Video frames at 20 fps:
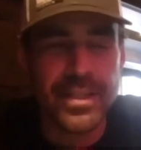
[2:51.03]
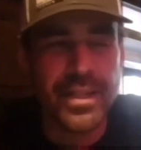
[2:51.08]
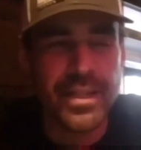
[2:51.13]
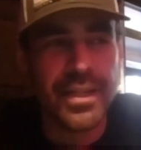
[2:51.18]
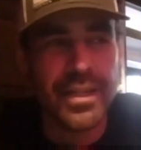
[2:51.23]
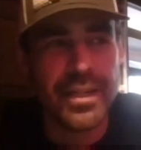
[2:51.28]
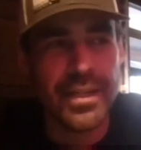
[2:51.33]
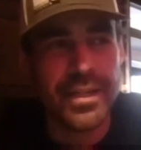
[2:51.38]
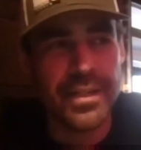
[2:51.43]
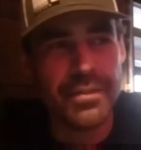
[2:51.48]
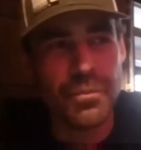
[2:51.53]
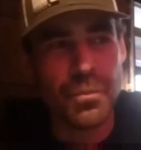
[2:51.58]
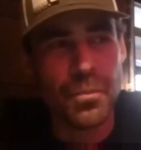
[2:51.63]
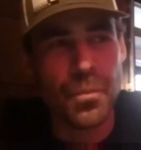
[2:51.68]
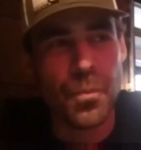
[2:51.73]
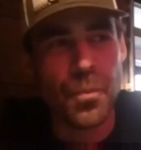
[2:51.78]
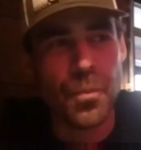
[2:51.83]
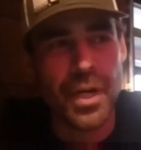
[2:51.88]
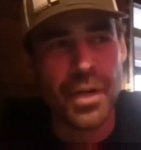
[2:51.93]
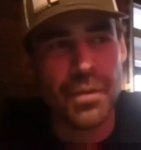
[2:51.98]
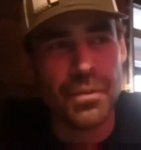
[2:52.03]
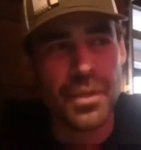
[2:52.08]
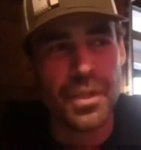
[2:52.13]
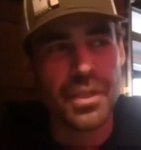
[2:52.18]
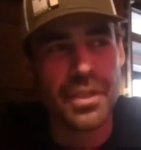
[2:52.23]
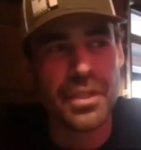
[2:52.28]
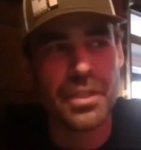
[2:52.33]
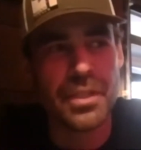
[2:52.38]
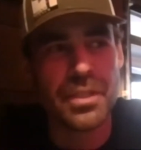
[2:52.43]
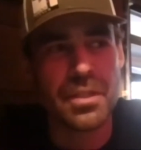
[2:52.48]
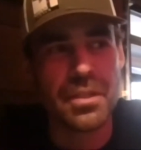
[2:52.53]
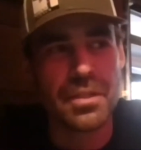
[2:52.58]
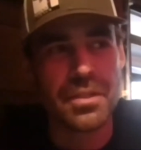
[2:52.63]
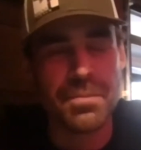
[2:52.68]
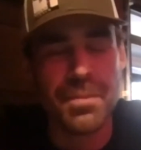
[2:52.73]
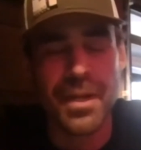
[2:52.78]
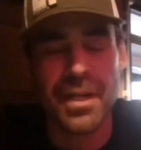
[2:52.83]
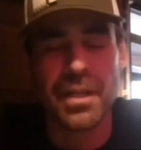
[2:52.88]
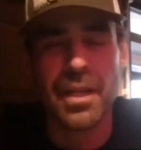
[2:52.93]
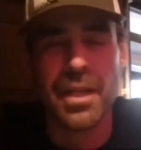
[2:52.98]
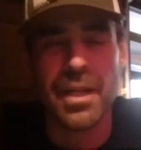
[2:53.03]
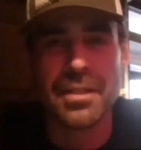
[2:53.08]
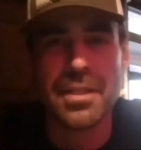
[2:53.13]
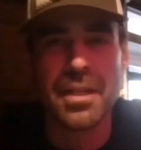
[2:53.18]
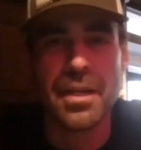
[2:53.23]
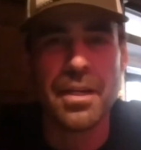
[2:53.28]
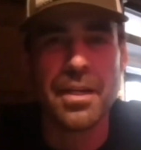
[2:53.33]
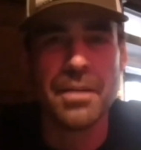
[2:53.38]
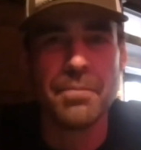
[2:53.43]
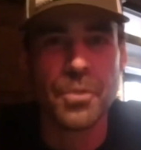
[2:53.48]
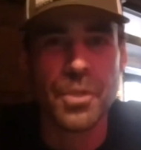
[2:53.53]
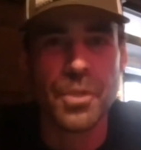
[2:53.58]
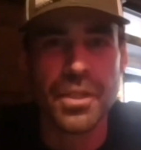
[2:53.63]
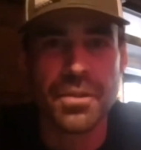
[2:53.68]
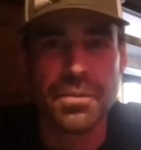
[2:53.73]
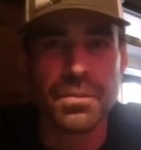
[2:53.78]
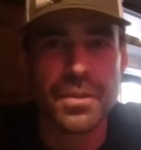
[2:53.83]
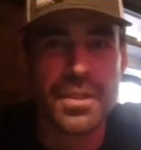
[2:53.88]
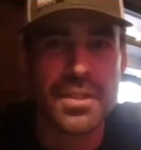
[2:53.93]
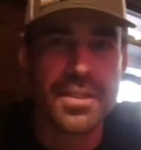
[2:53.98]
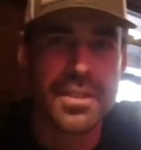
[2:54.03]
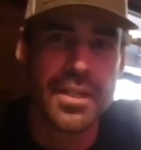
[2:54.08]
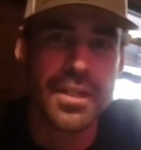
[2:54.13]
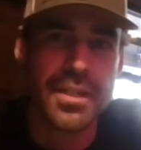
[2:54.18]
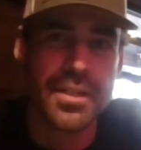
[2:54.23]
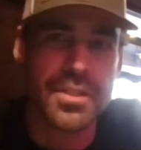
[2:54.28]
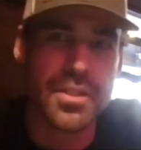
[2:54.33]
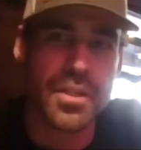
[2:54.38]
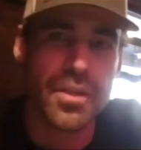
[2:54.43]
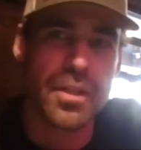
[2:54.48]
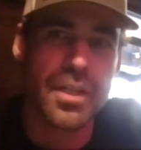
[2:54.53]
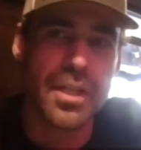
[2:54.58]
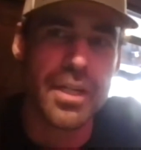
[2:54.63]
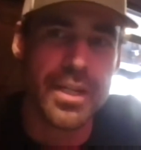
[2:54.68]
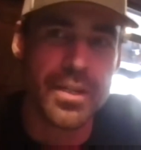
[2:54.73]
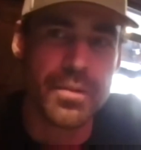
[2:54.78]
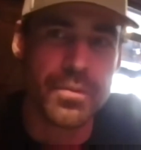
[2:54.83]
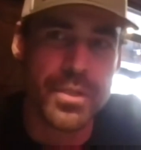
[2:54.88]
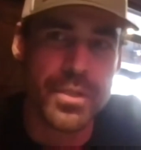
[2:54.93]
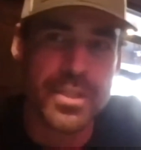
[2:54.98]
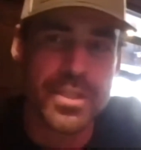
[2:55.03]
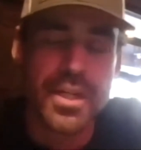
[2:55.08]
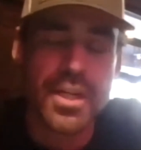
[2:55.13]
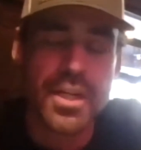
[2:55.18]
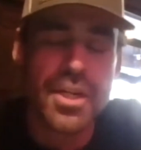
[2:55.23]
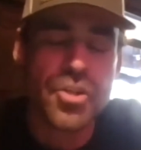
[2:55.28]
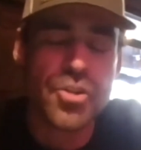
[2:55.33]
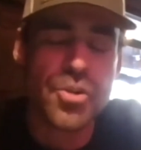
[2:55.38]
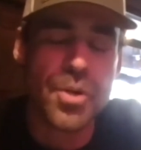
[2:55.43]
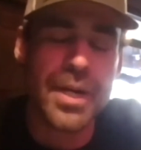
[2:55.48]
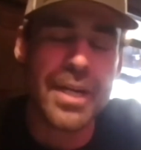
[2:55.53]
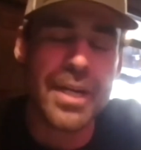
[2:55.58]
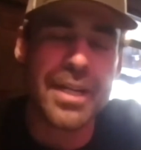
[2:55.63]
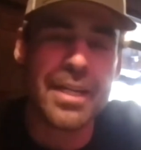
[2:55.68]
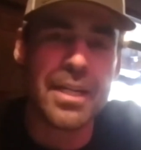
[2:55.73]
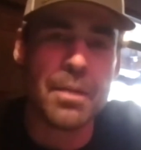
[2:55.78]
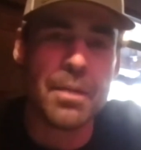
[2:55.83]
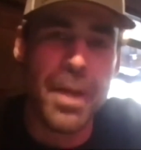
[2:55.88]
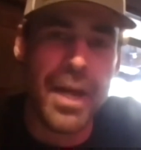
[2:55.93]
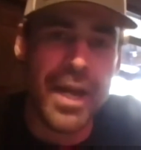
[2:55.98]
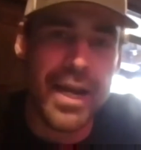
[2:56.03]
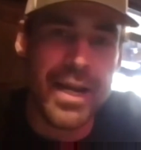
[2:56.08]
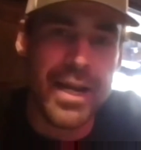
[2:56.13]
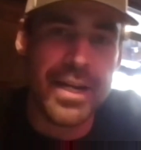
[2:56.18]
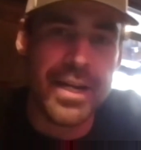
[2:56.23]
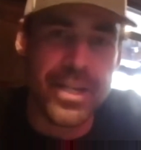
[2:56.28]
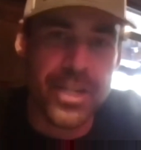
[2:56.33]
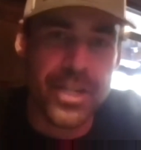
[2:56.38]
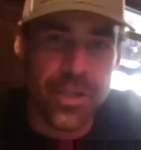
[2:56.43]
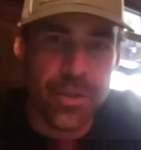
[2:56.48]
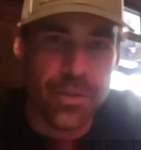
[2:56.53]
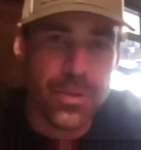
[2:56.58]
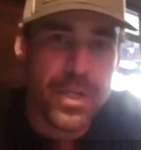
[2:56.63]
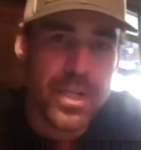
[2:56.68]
And what I really spent a lot of time with the city of Salt Lake was trying to get a patio,